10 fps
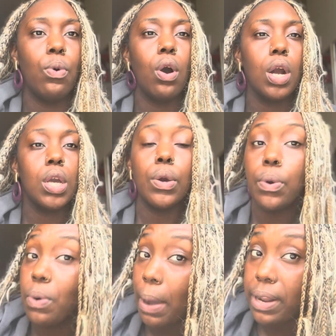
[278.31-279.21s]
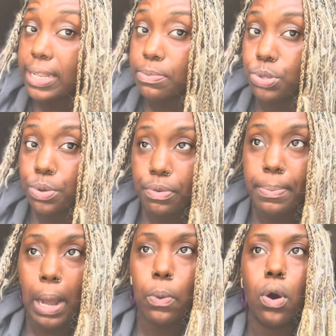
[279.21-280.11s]
walk. Why would I attempt to do a
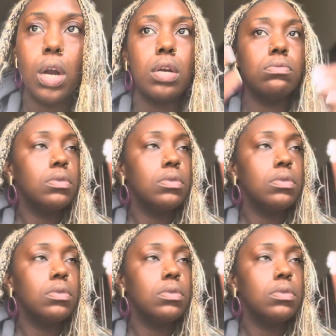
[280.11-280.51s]
3-mile walk?